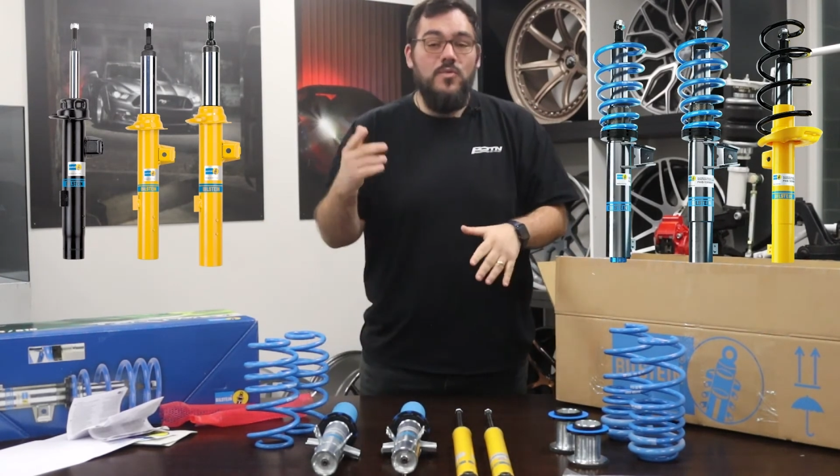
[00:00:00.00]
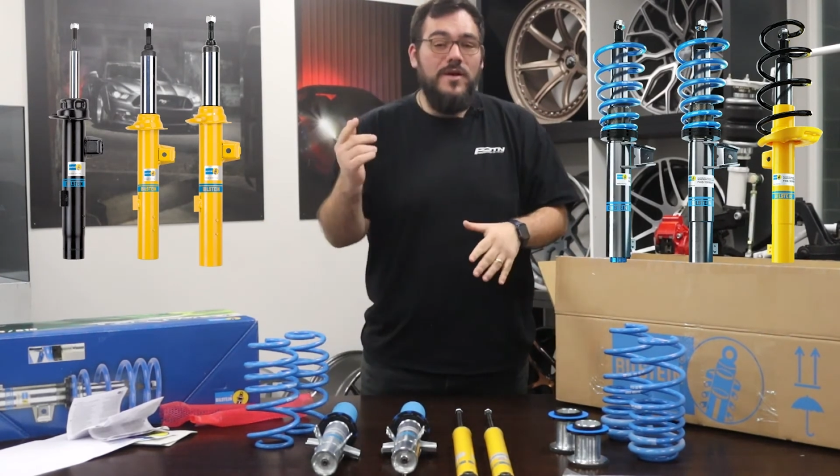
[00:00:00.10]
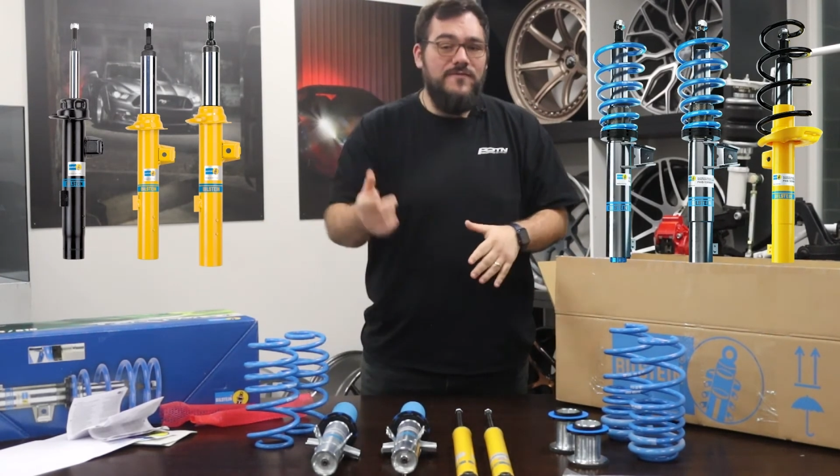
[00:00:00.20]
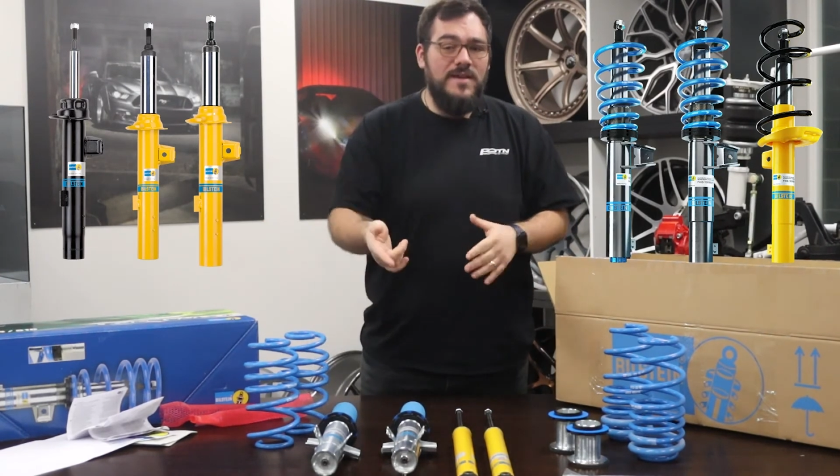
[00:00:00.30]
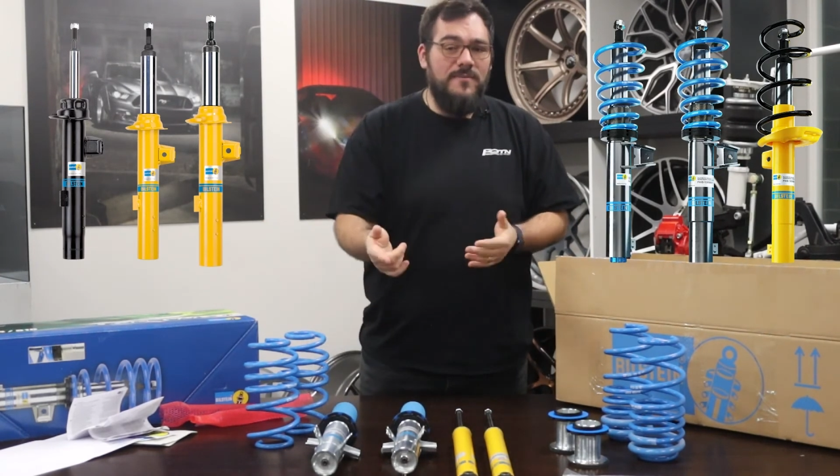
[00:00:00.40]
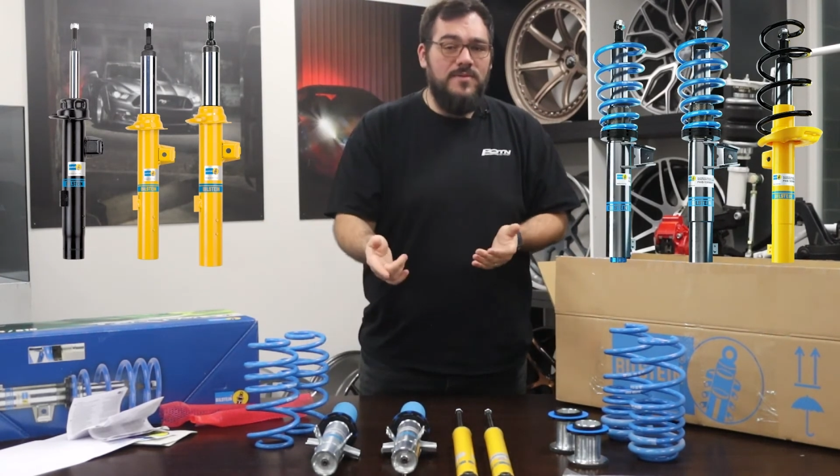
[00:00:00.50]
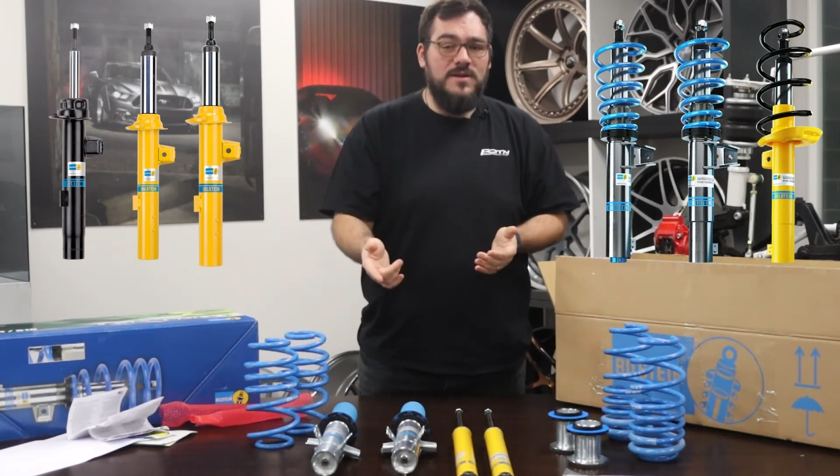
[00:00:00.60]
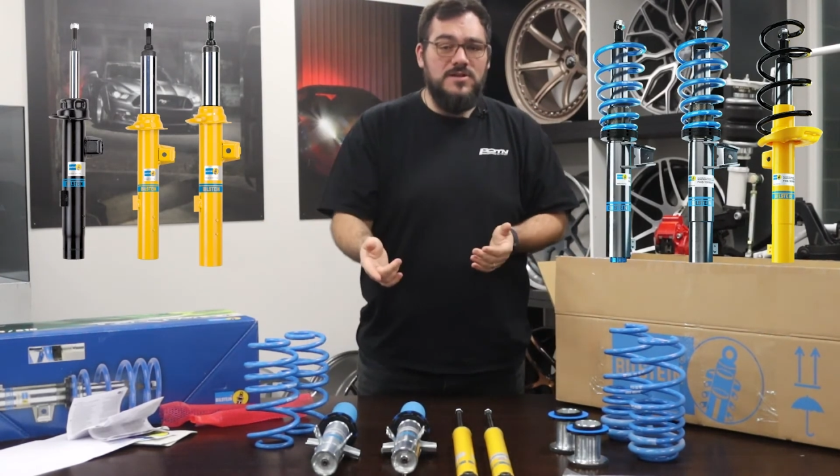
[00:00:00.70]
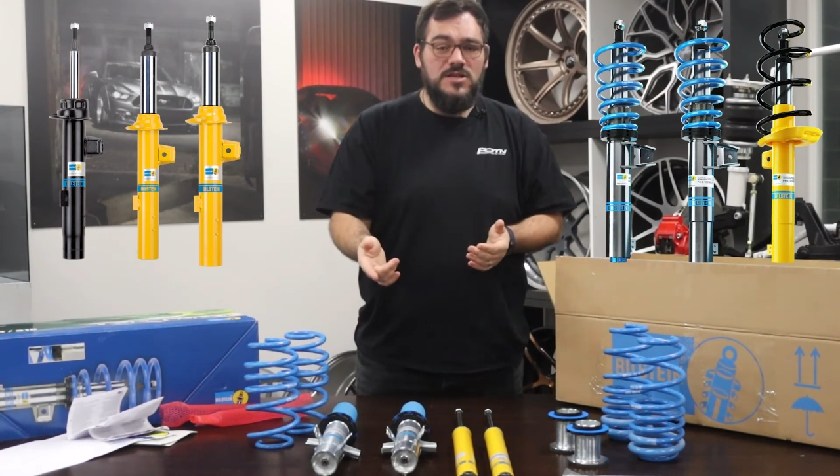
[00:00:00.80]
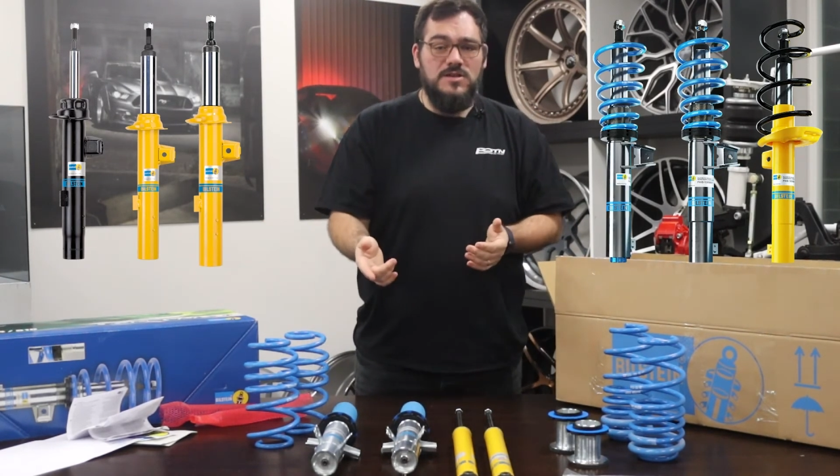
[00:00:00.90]
with
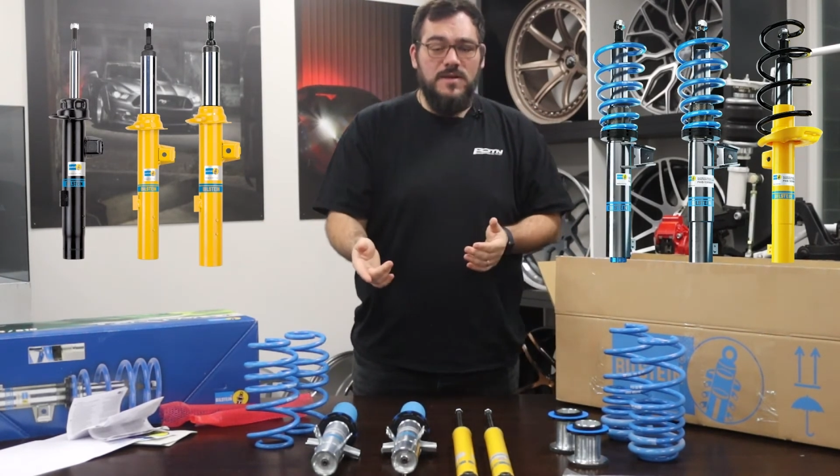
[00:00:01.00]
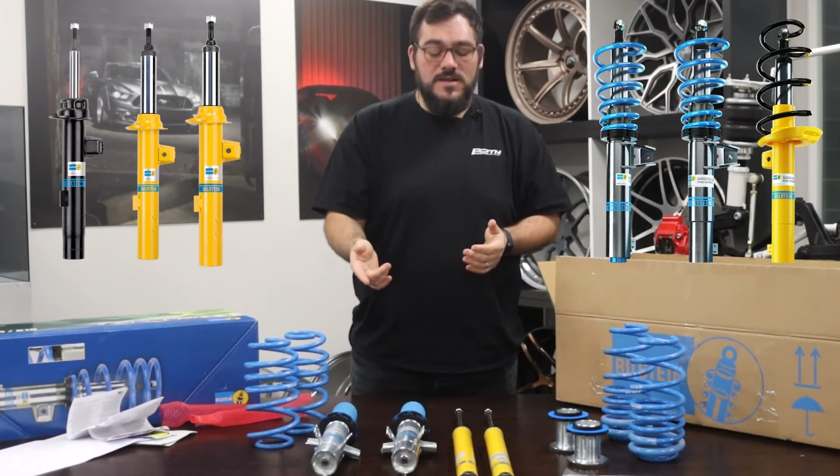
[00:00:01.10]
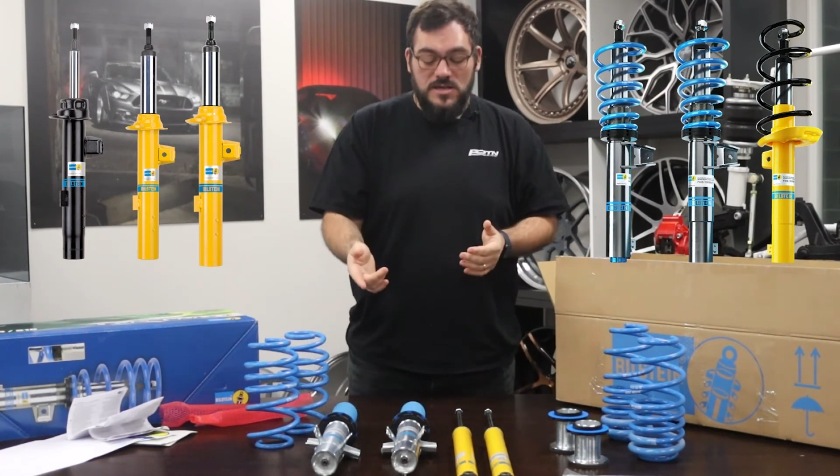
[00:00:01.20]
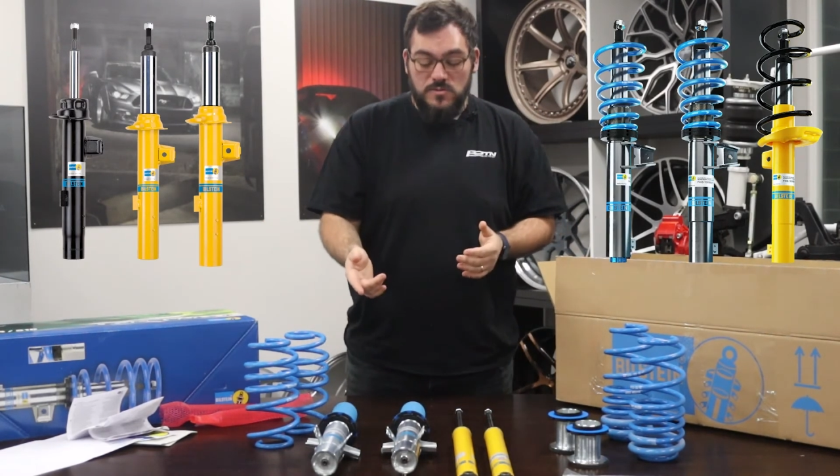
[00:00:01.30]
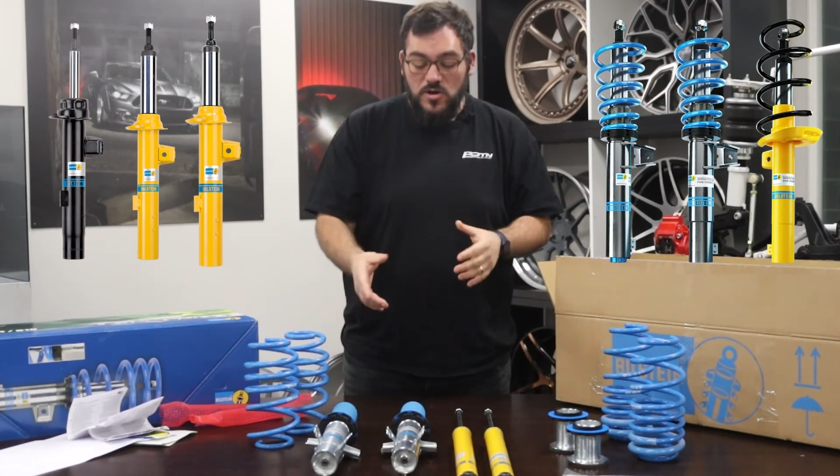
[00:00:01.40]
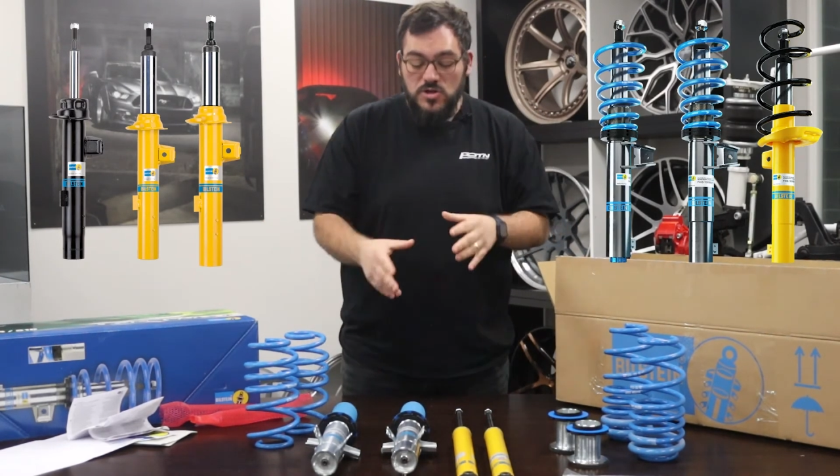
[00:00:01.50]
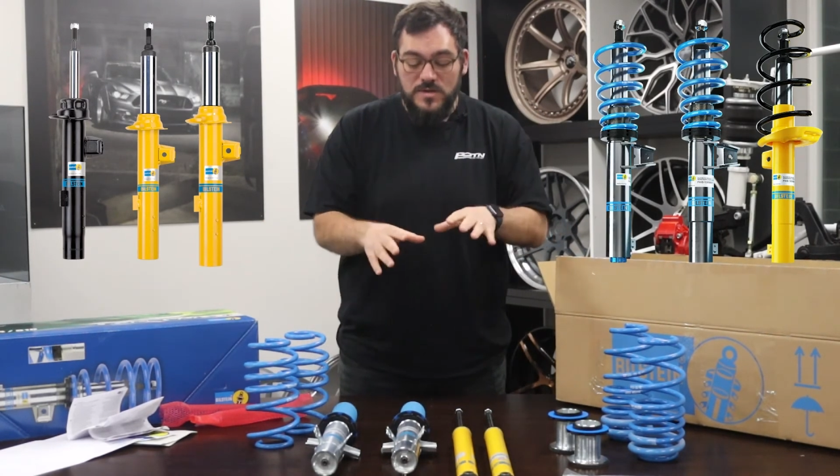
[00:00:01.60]
damping adjustability as well.